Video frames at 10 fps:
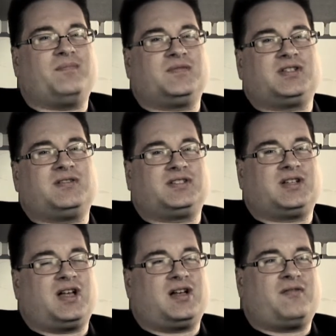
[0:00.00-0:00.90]
So it's
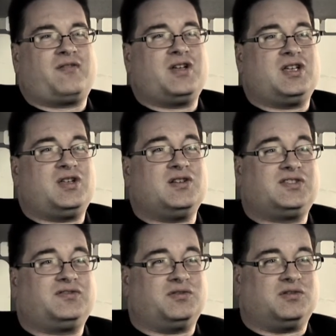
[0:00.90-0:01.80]
a very
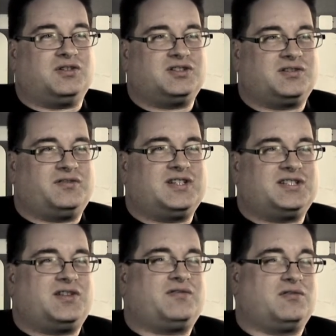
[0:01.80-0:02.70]
useful sort of
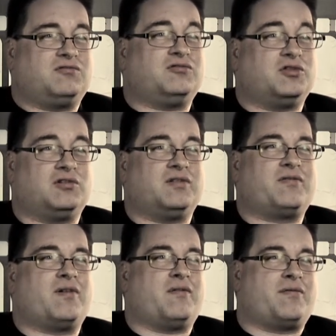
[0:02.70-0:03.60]
philosophical rule
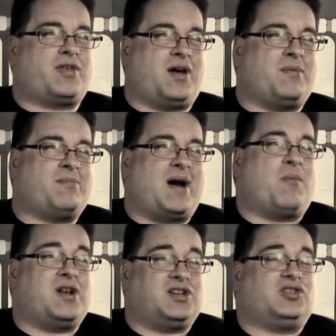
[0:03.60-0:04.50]
of thumb about
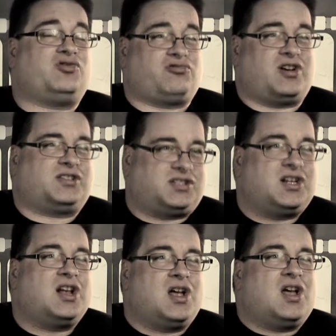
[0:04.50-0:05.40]
when to trust
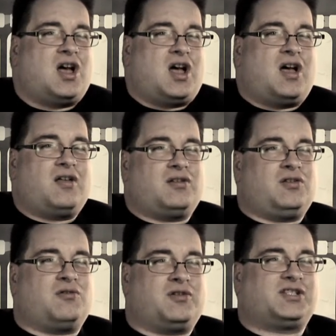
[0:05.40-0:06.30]

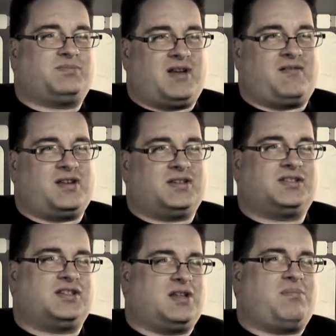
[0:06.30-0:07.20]
your
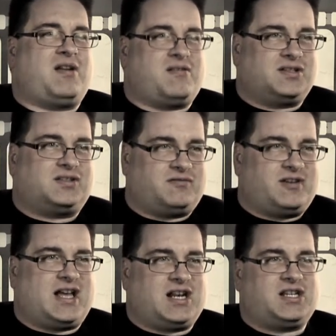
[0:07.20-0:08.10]
experience and the appearance of
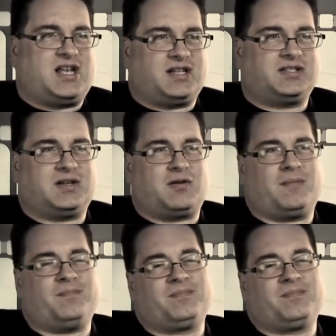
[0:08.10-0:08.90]
reality and so on.